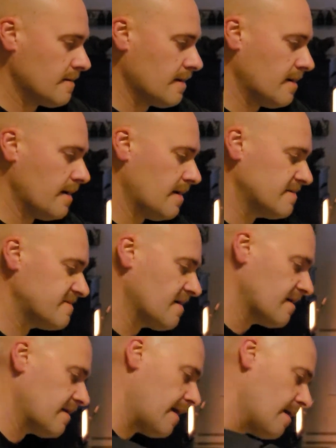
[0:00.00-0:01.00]
Kind of got it
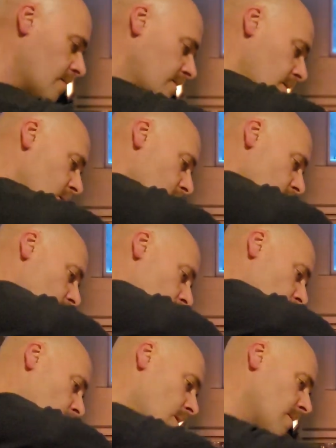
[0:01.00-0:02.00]
stuck down.
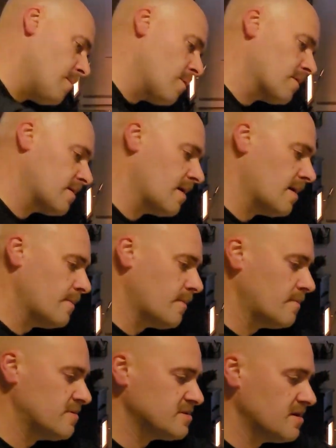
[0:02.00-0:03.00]
One more
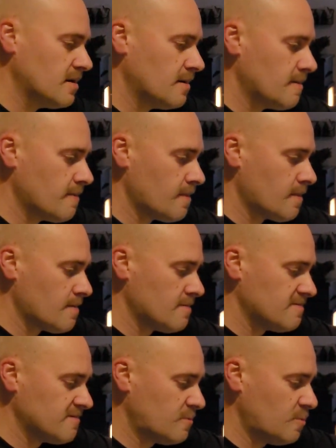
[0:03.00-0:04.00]
time, I'm just going to
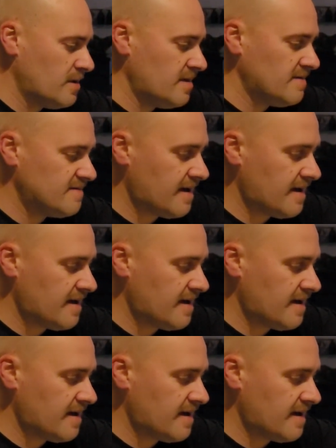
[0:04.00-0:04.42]
squeeze